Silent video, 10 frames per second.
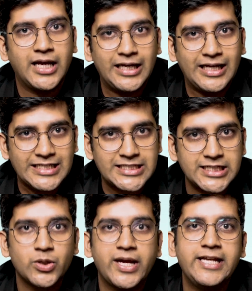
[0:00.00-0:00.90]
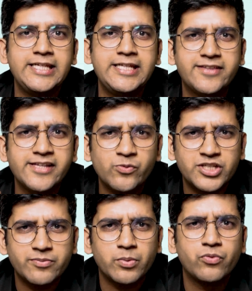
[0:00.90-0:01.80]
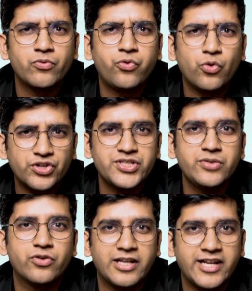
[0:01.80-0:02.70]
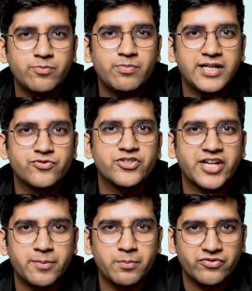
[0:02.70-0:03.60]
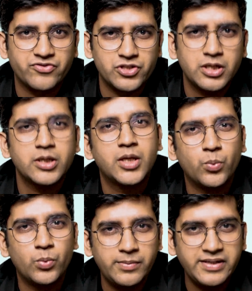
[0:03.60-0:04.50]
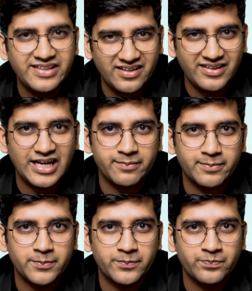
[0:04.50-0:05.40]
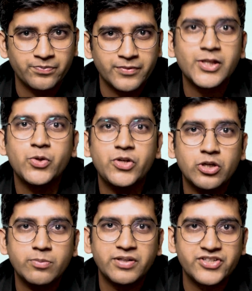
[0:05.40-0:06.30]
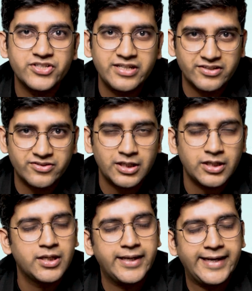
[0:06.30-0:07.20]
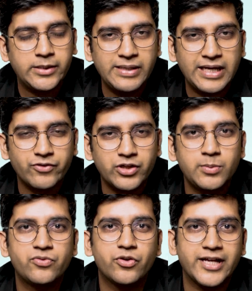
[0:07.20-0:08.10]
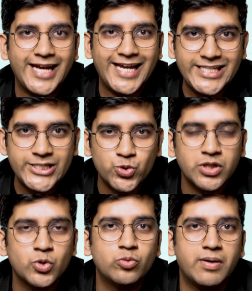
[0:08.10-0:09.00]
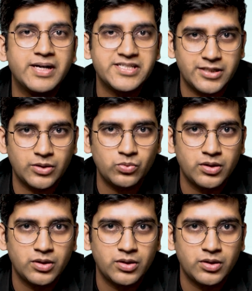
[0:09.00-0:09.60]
Like I said, anything which I'm focusing for live batch for second professional year will be there in the app. You need not purchase it extra. It will be available for any student who buys now.